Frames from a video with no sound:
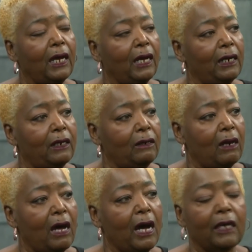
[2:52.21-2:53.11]
and
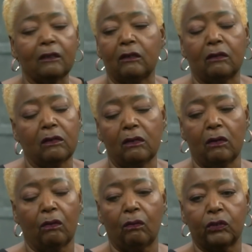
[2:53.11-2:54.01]
I
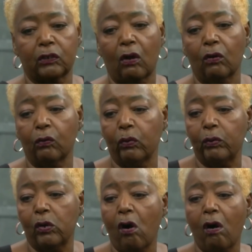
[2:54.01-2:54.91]
was all, we
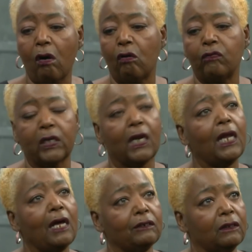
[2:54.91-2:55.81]
were all over the
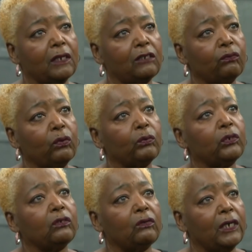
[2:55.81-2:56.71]
closet. That's what we were
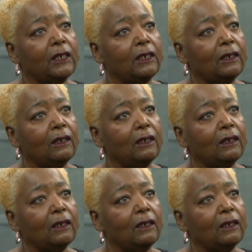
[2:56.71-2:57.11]
doing.